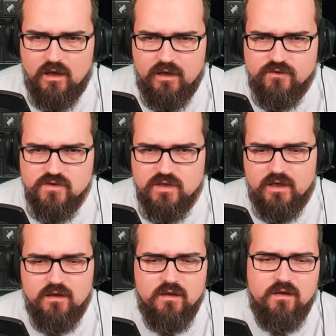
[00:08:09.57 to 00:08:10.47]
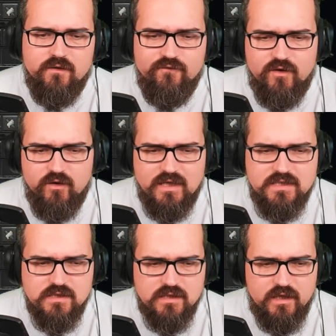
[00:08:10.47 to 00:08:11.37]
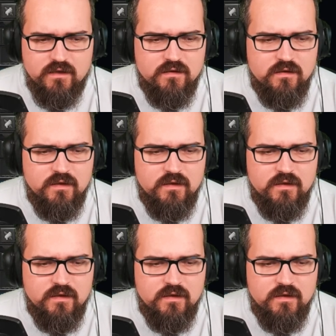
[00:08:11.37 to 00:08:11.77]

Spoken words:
I have to say. Very nice design.